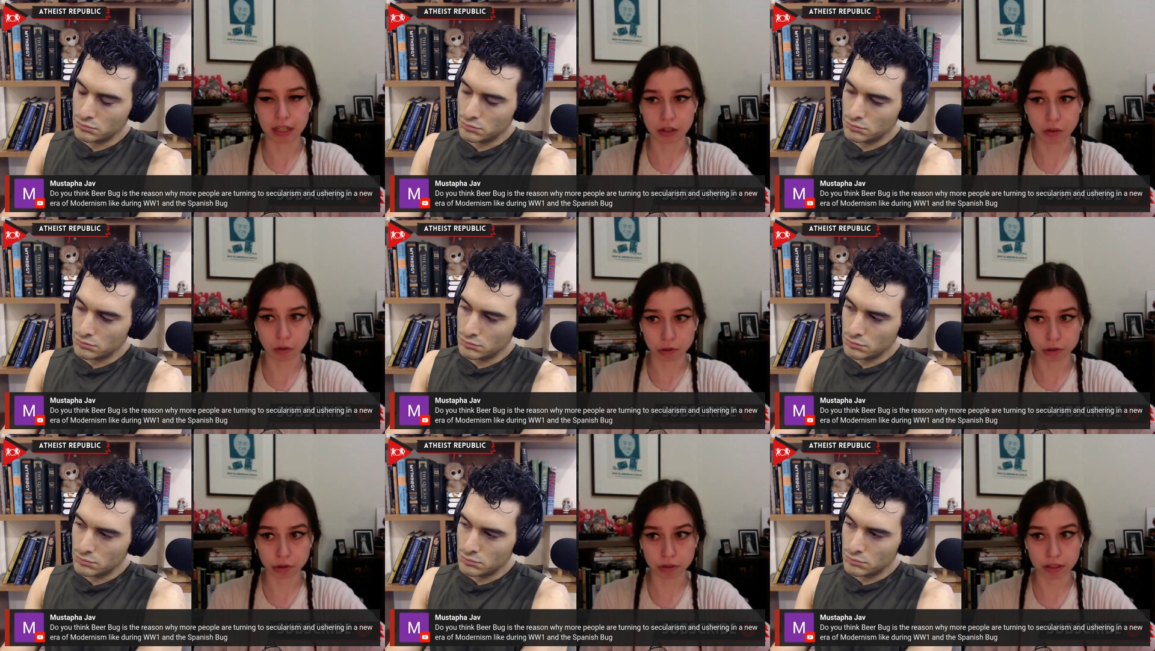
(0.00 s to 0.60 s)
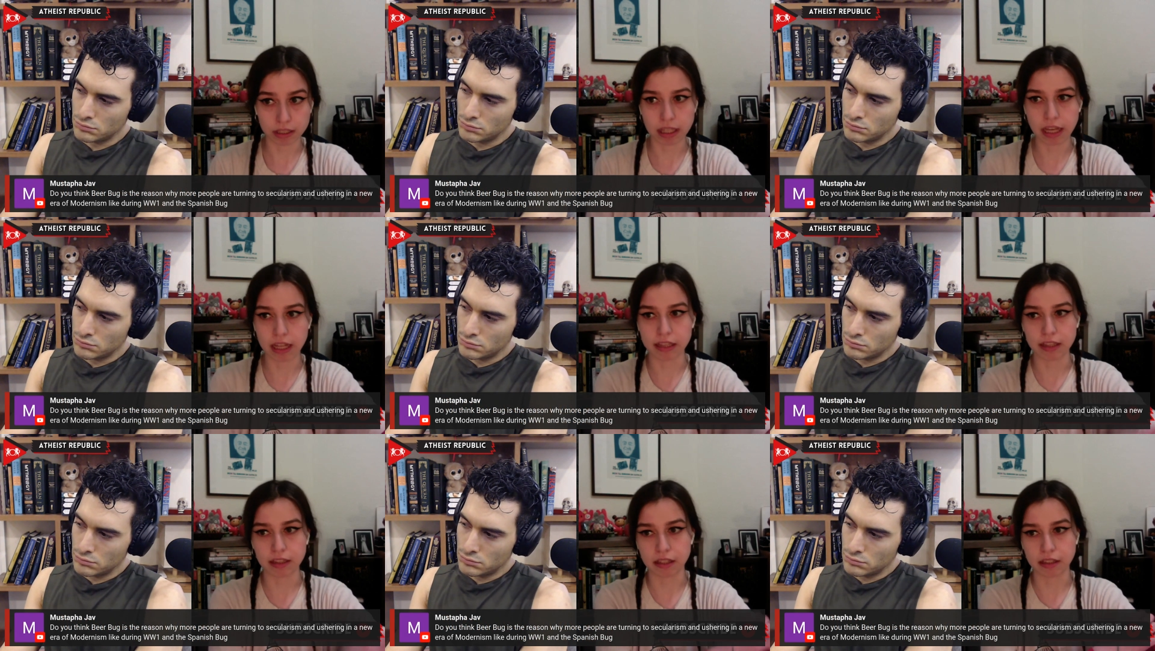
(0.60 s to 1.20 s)
Speaker 1: culturally,
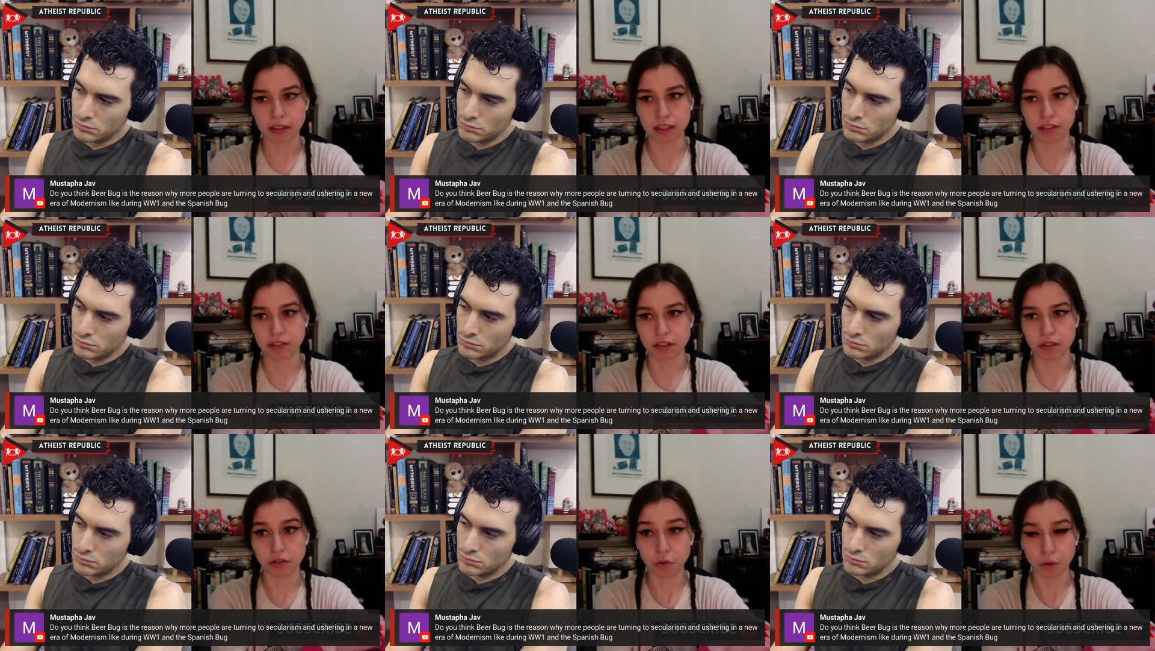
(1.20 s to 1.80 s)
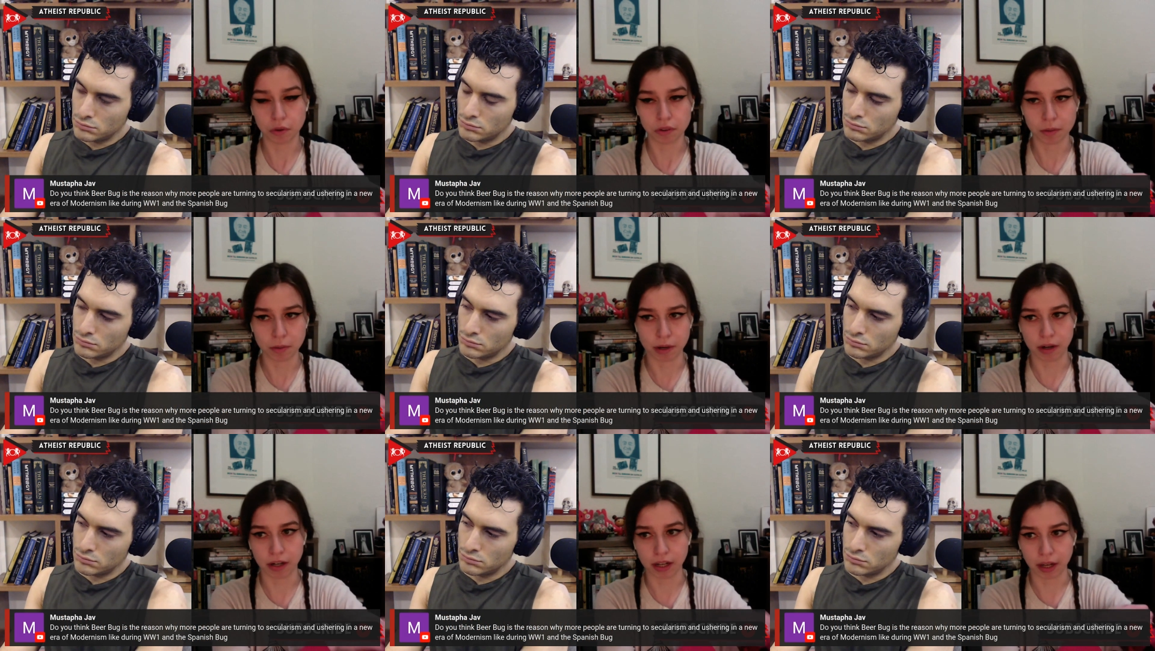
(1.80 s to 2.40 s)
at, at least in North
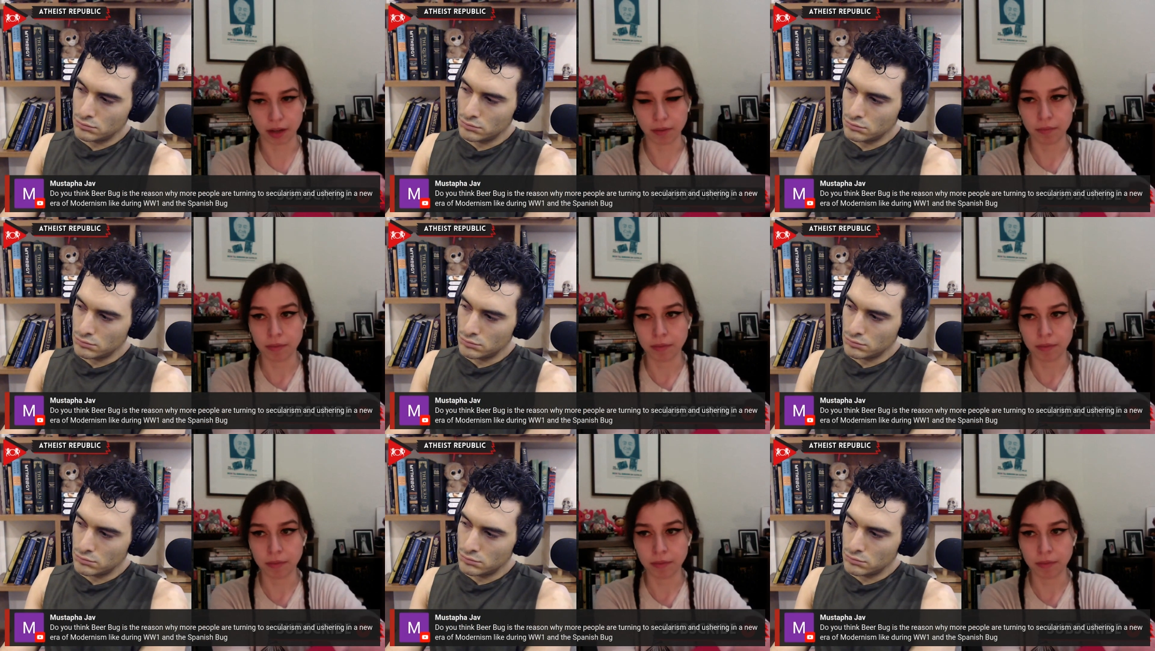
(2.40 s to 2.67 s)
America.